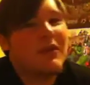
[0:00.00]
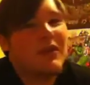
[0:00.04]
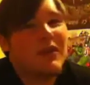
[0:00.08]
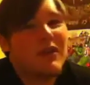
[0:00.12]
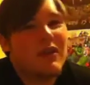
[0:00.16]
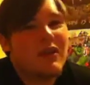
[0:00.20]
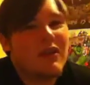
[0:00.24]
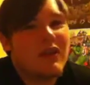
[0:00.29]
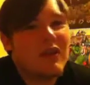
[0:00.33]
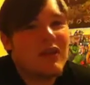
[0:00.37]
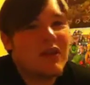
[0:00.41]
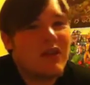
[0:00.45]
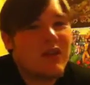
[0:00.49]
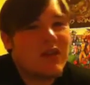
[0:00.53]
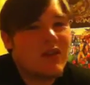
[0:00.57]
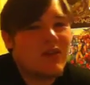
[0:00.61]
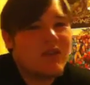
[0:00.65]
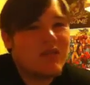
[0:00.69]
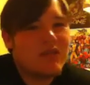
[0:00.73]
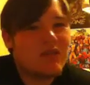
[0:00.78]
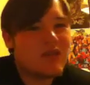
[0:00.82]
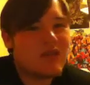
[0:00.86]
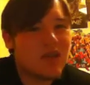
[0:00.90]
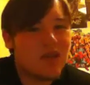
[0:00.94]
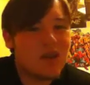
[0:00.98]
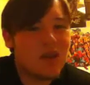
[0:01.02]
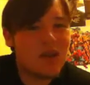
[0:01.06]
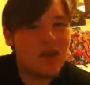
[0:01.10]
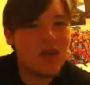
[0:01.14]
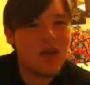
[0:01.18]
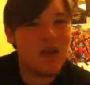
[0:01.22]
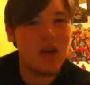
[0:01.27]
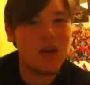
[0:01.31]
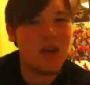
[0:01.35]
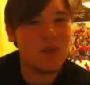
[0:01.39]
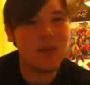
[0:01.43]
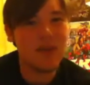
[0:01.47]
and you
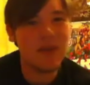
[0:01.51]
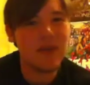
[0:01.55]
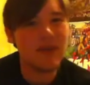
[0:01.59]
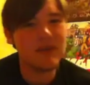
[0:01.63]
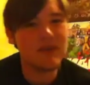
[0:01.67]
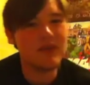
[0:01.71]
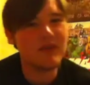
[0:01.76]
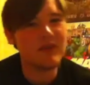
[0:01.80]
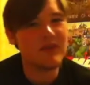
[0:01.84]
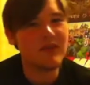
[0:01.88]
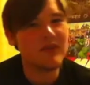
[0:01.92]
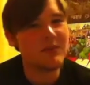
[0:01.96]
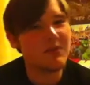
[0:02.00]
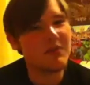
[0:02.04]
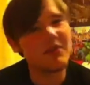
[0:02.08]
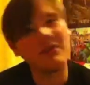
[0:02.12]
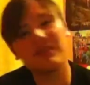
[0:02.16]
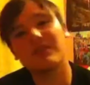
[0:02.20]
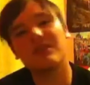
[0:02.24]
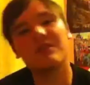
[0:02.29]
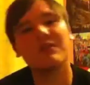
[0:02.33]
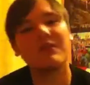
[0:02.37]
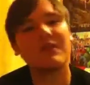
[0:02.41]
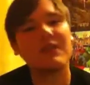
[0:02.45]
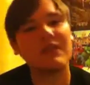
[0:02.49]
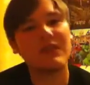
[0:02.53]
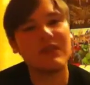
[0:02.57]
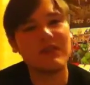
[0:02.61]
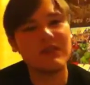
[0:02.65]
can't beat another person. I mean,